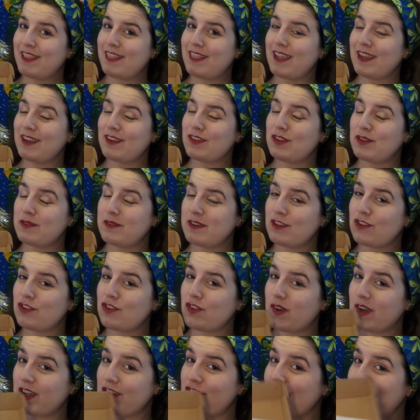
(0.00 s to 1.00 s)
Thanks so much
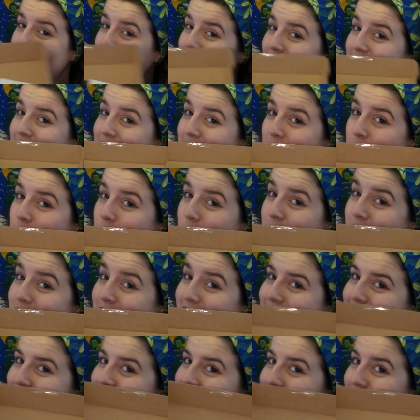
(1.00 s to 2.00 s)
for watching and I
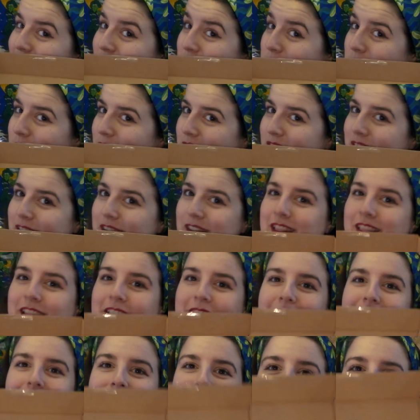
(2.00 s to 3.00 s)
will see you all
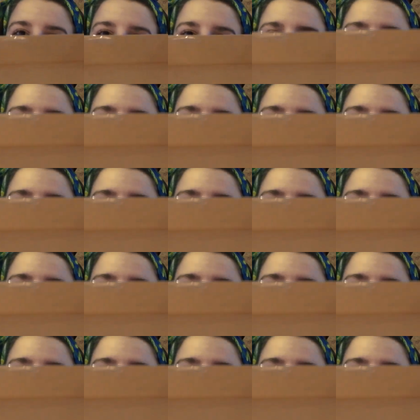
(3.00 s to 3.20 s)
later.